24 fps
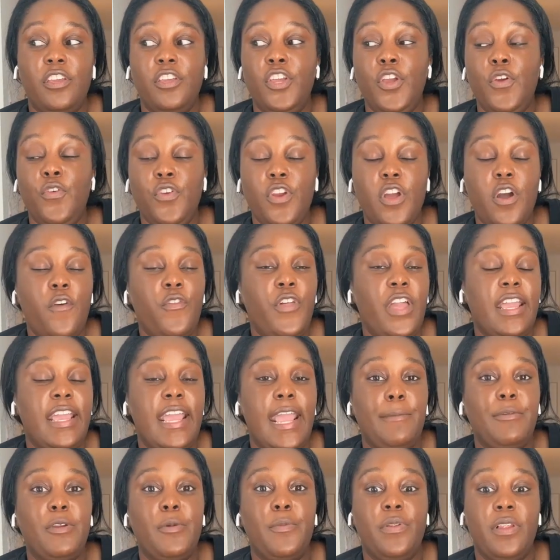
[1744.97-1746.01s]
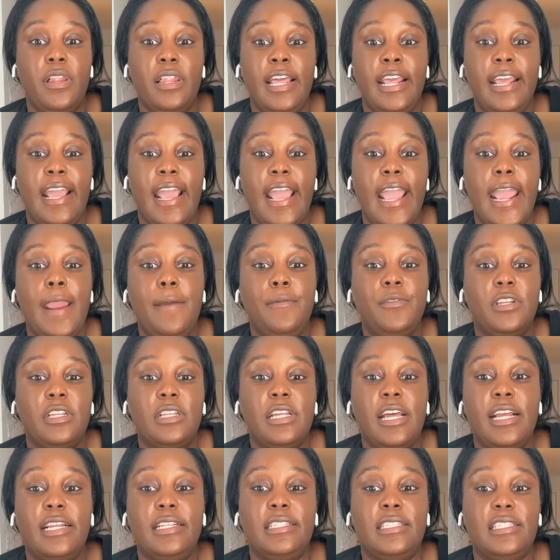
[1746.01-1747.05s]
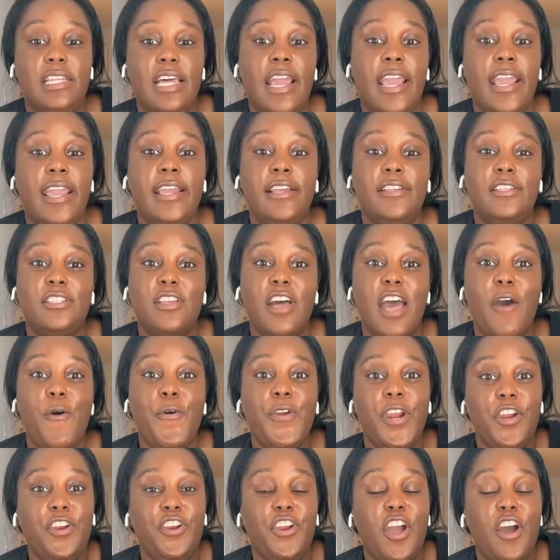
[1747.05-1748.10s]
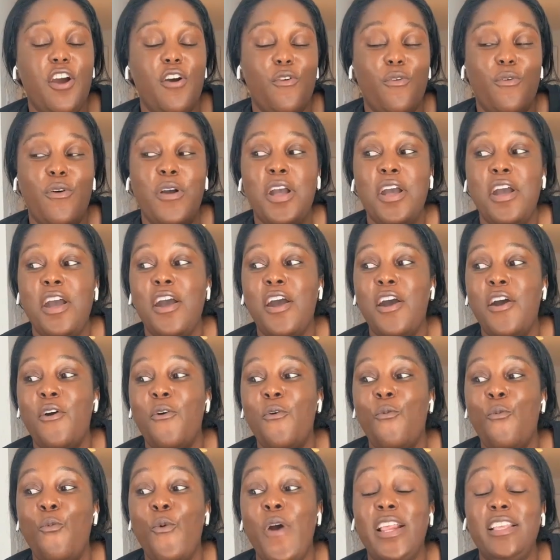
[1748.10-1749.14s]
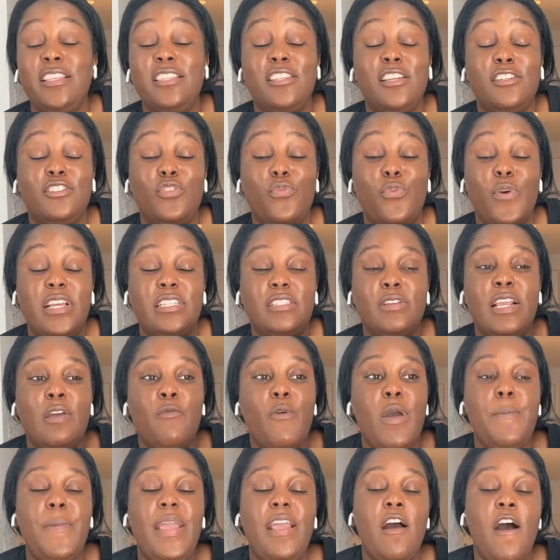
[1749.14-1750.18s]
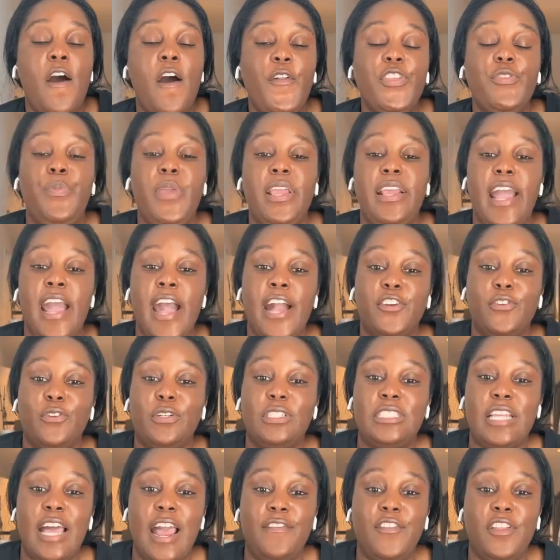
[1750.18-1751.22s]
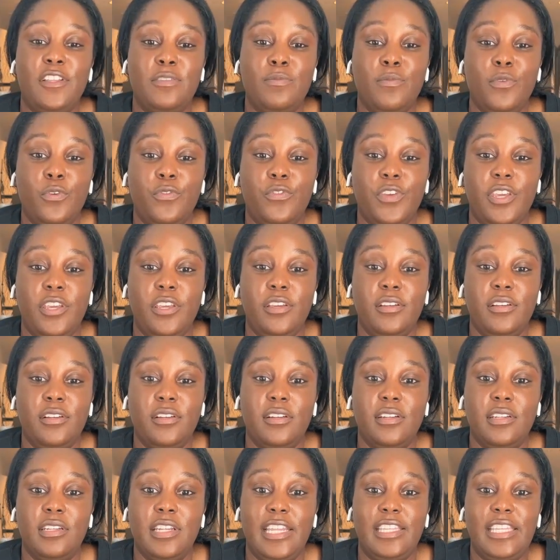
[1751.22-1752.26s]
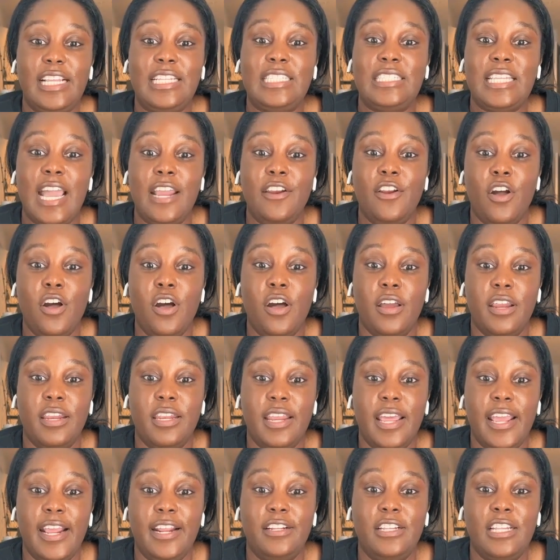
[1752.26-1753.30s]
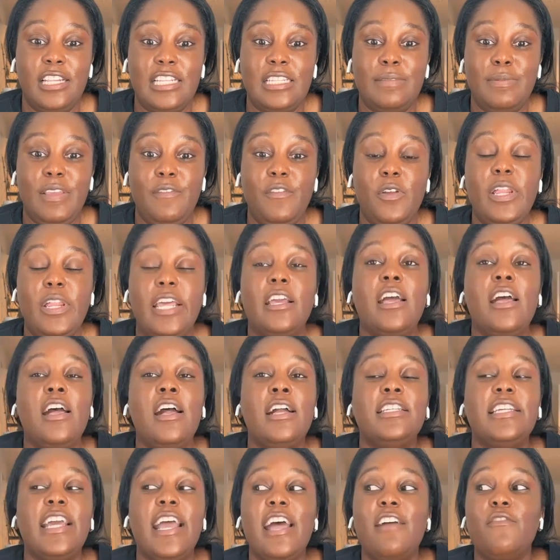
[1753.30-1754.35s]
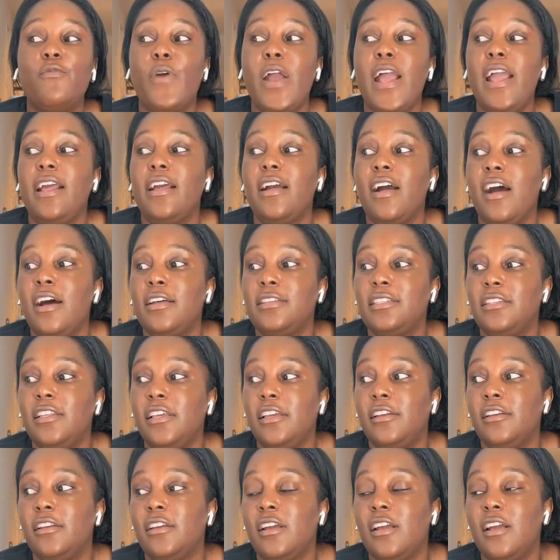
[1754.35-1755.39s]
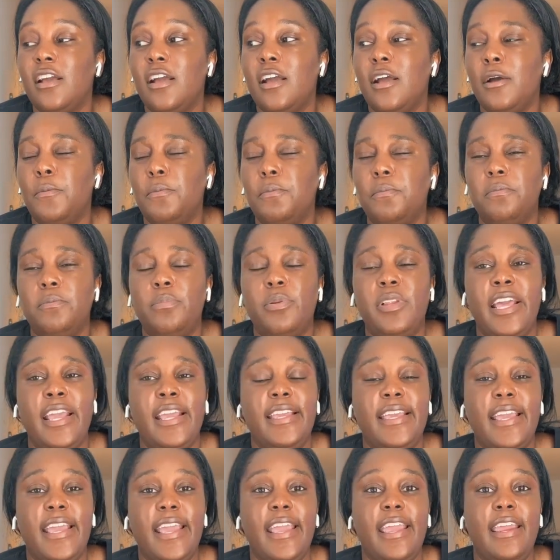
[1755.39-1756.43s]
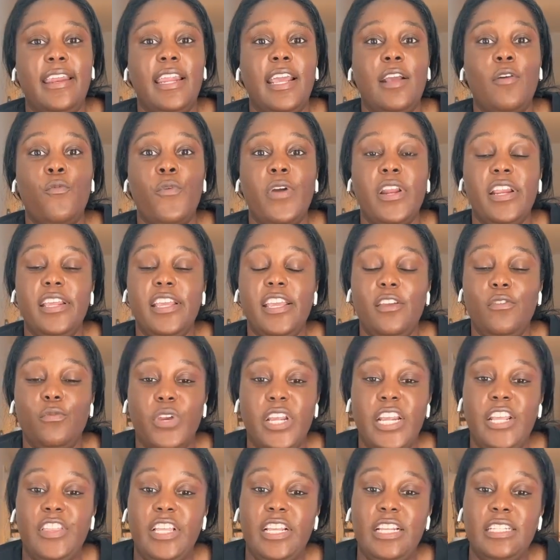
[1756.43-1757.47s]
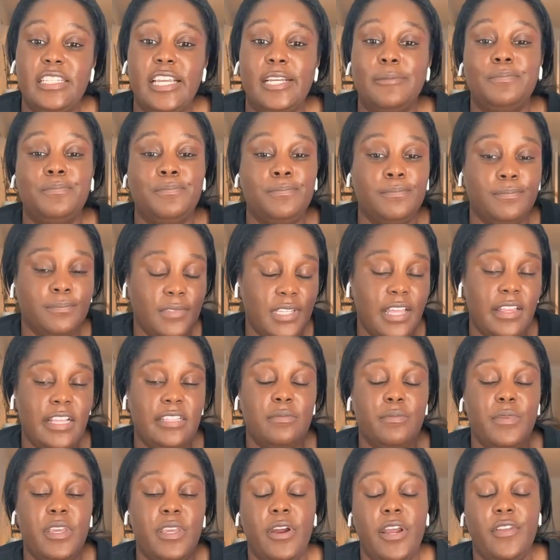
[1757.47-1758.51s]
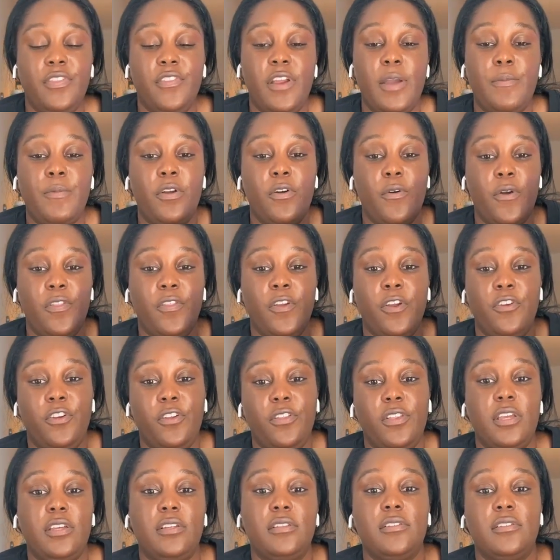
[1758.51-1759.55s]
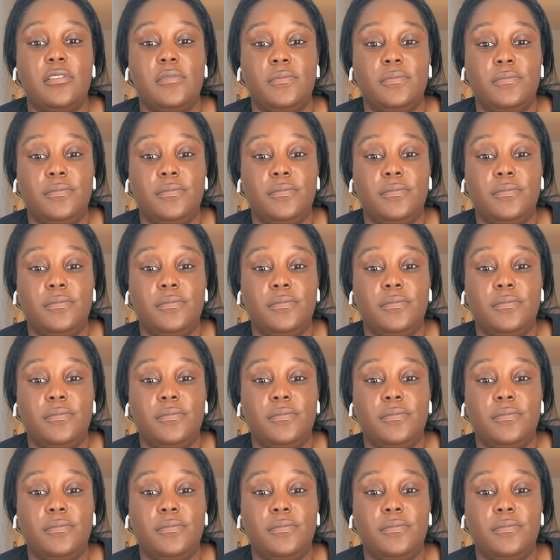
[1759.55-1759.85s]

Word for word: You know, they came to like came to like slay. So I want to know what's the twist. Like, what made all these big actors sign this movie? Like they sign on like to this like to have Ryan Gosling play Ken. Like, what did he read that he's like, mm, yeah, that's me right there. I'm gonna go in there and do this.